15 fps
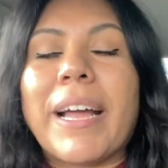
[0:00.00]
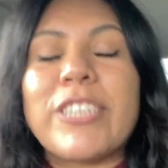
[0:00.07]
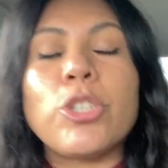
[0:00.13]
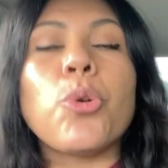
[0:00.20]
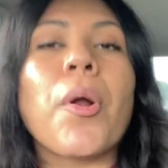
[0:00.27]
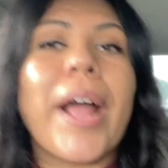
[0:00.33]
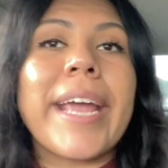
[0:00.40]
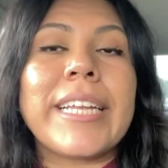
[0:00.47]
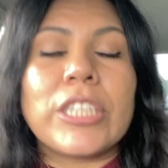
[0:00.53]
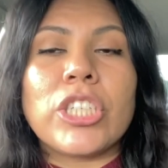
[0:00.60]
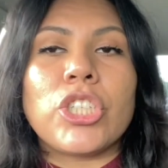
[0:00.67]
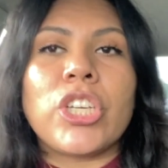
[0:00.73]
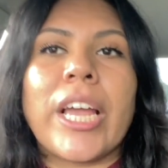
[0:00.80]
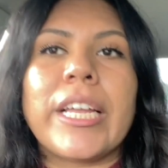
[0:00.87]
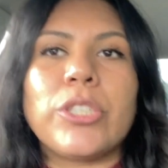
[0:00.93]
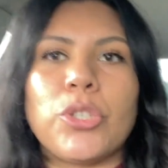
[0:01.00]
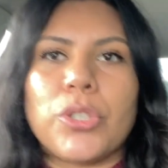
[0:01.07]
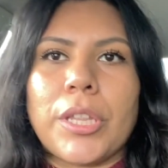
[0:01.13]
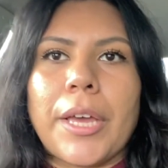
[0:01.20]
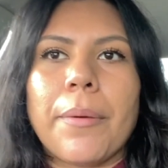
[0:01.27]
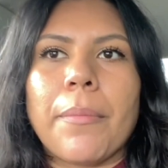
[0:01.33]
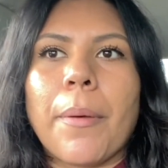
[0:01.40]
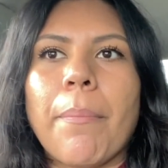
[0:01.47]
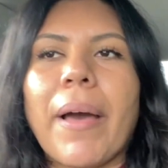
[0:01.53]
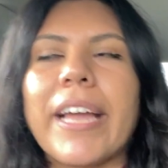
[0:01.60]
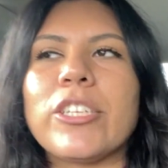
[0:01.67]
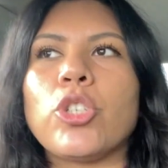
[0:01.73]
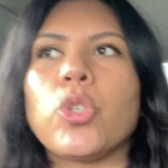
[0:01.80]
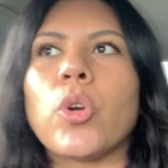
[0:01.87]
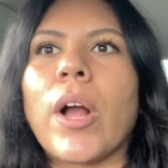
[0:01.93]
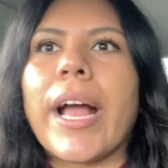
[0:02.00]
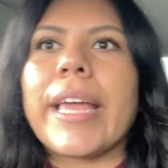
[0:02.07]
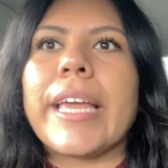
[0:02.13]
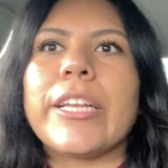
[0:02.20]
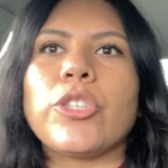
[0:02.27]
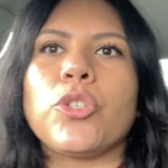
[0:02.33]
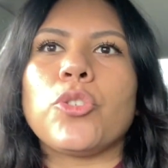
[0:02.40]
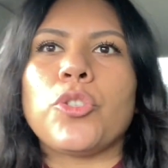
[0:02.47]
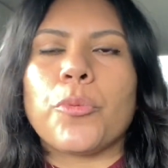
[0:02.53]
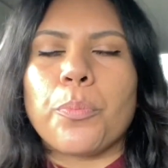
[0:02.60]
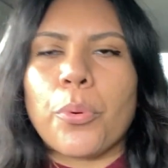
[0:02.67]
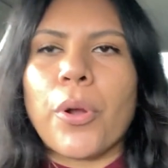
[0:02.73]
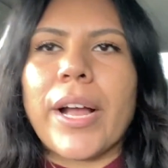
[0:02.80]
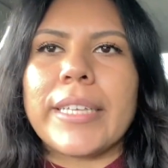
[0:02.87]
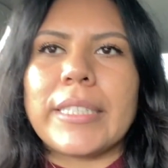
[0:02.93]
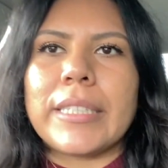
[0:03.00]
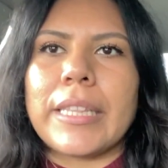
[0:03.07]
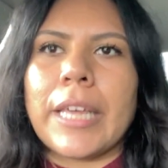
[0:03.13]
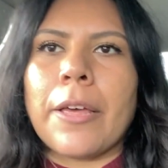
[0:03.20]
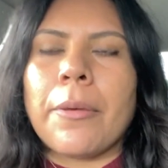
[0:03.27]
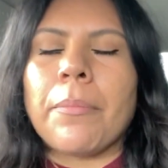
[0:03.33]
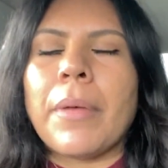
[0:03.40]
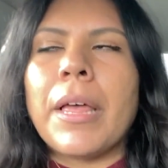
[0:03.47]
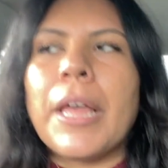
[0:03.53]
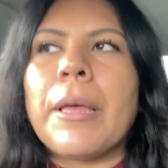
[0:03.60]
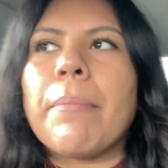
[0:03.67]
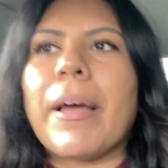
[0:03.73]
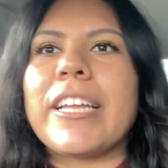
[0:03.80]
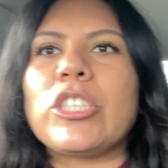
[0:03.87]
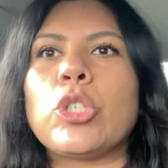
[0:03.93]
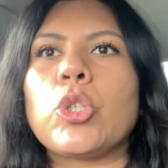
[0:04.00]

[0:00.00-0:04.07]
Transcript: trying to change them, by trying to suppress them, by